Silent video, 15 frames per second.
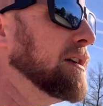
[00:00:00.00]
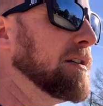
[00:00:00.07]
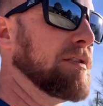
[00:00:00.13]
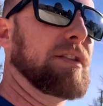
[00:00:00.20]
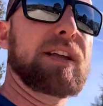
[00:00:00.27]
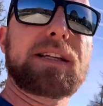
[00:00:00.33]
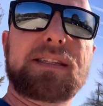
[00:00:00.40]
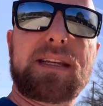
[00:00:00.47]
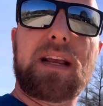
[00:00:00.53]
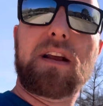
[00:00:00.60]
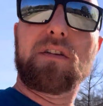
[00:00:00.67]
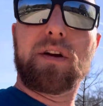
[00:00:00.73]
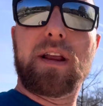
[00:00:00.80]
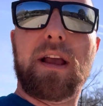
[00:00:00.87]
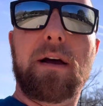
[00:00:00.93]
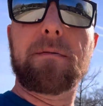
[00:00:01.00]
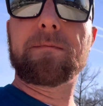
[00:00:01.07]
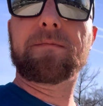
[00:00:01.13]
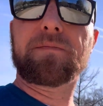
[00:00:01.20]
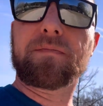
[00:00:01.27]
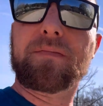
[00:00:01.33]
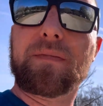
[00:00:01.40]
This area
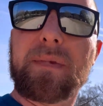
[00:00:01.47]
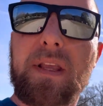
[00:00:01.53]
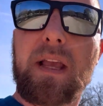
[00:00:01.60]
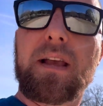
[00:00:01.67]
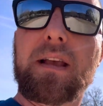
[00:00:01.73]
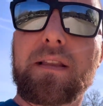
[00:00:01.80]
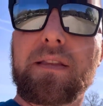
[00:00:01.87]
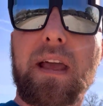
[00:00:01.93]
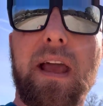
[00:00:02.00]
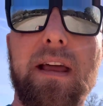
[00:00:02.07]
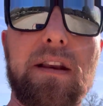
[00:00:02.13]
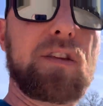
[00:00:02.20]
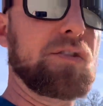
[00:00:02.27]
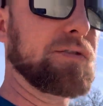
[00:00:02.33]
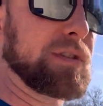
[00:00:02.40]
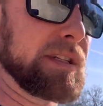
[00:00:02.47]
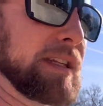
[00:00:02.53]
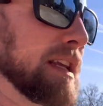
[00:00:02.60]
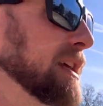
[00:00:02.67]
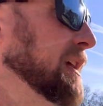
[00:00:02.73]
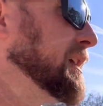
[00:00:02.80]
that you see